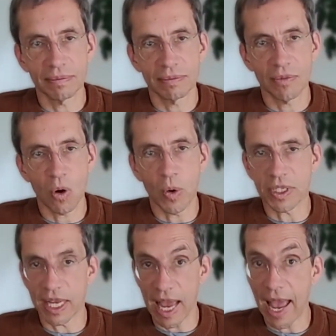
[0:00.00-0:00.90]
always
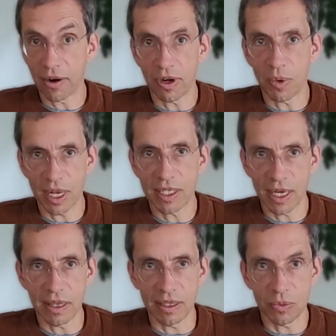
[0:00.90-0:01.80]
get angry when I say
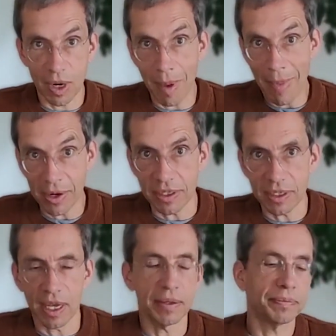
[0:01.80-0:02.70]
this, what I'm about to
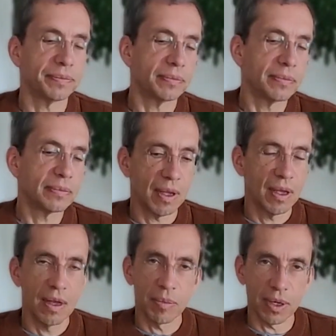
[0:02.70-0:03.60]
say.
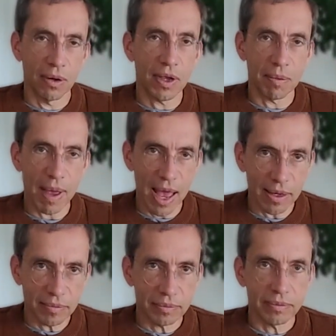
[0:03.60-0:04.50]
But looking back
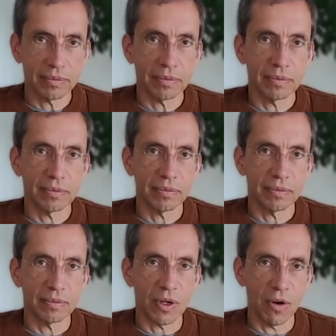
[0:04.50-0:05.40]

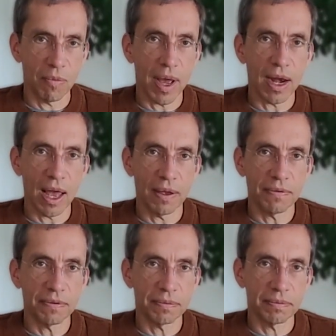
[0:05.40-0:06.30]
over my life
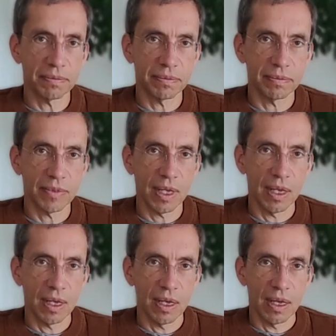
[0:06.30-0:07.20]

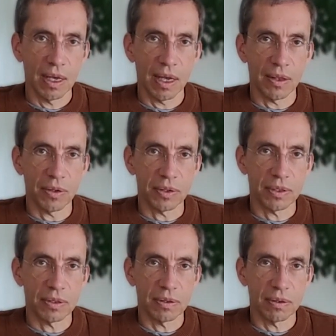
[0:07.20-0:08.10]
and those
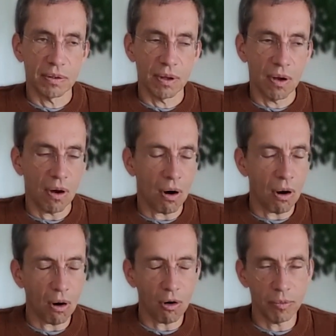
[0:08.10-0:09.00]

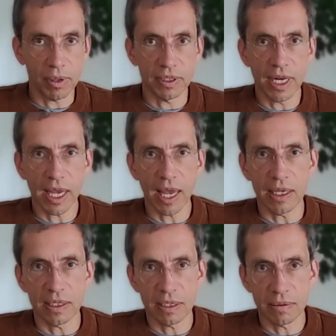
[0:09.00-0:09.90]
horrible
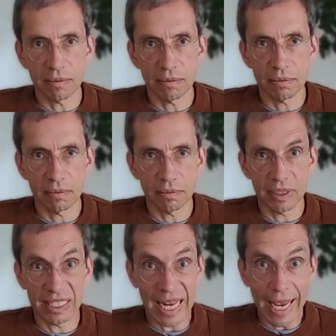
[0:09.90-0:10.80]
decades,
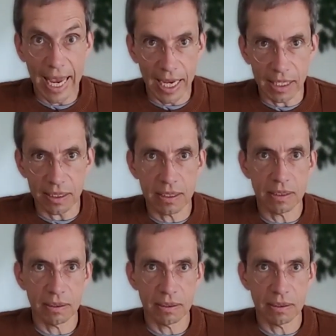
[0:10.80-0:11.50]
decades